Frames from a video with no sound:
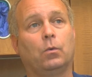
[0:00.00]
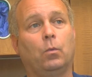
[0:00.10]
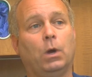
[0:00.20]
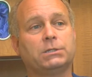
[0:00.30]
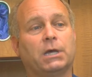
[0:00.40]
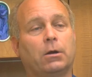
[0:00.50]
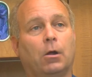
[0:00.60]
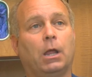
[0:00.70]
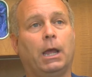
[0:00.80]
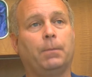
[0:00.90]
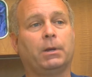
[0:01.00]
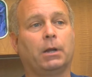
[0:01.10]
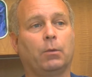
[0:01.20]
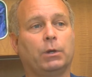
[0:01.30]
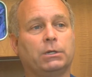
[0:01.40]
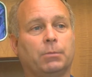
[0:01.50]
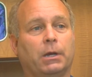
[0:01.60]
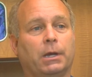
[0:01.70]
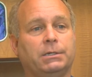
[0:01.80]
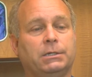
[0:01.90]
Once that all happened, I went to
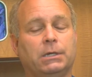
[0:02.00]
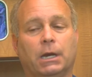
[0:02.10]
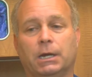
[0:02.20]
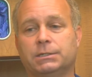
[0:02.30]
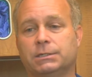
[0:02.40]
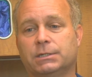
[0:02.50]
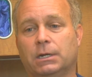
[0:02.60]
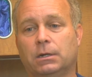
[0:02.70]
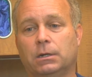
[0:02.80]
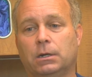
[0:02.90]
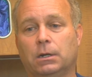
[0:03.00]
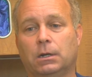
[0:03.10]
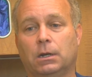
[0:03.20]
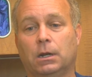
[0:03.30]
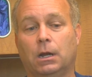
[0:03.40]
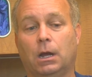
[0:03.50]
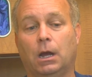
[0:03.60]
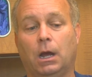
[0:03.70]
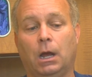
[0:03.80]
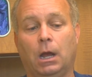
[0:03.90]
my IT guys and said,
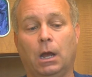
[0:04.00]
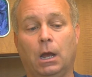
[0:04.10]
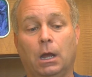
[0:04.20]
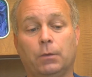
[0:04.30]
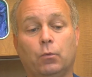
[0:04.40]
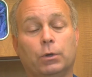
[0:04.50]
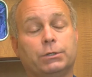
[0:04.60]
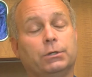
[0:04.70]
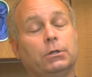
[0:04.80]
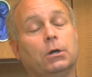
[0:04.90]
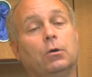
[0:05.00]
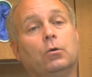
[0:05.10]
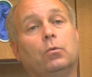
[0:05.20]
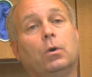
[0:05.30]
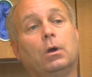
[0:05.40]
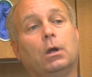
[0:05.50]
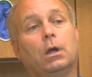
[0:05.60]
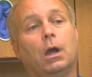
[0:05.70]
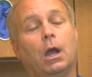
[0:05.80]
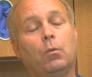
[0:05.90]
I want to know
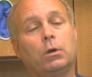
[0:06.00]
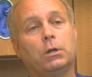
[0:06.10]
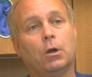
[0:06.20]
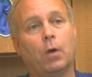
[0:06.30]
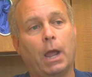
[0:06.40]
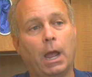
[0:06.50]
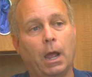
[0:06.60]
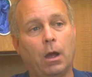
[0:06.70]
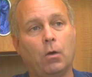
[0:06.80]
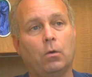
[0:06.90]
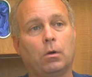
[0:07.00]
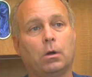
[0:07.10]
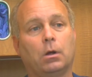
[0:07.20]
how,